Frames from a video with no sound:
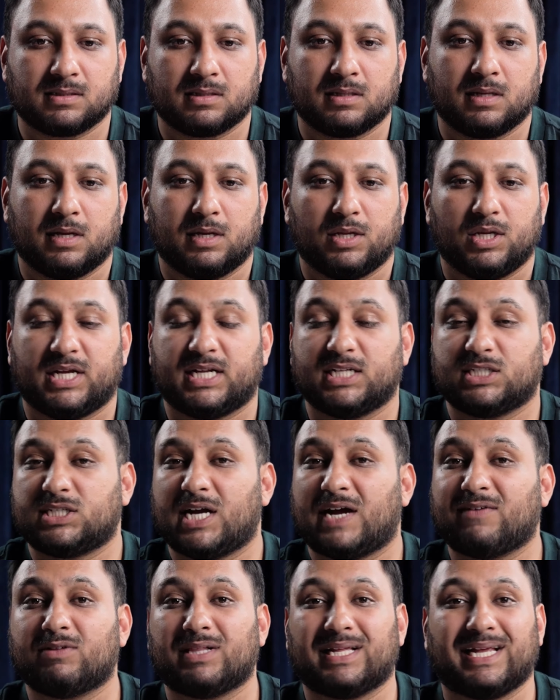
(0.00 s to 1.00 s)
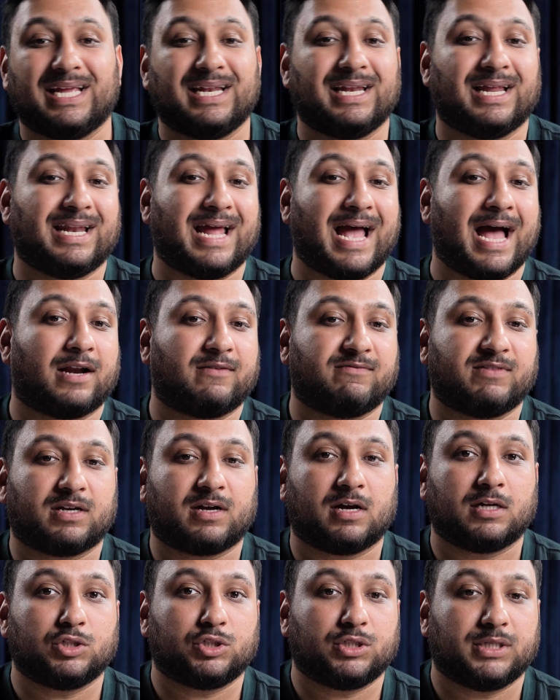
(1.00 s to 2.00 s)
You can travel in and out of the
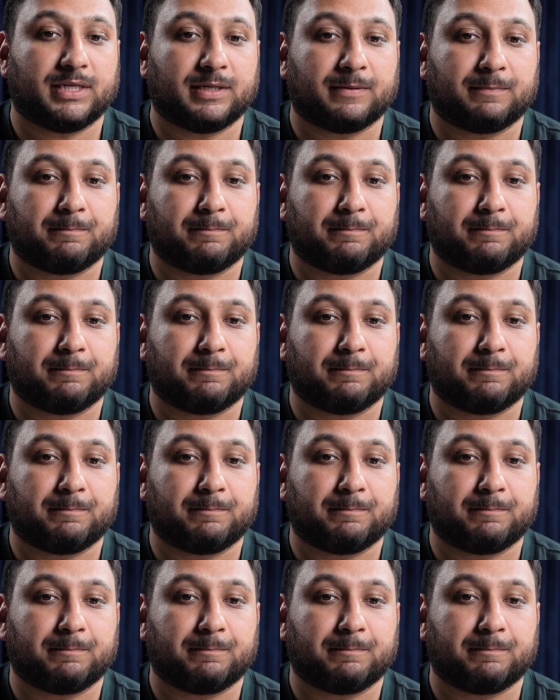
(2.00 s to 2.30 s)
country.